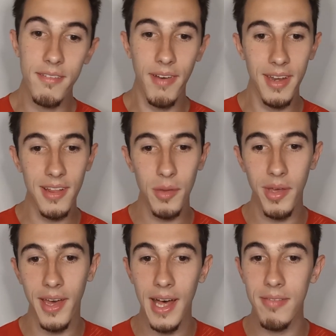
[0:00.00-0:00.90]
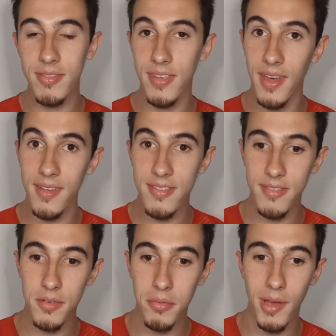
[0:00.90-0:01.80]
Finally, we have
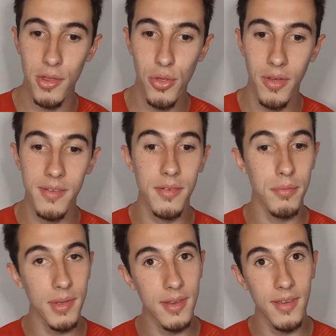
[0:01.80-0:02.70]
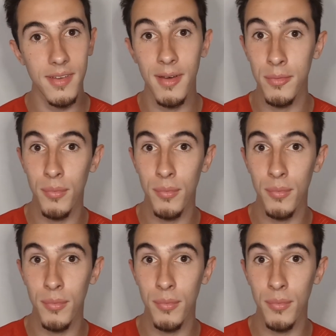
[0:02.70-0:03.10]
text correction, reading, and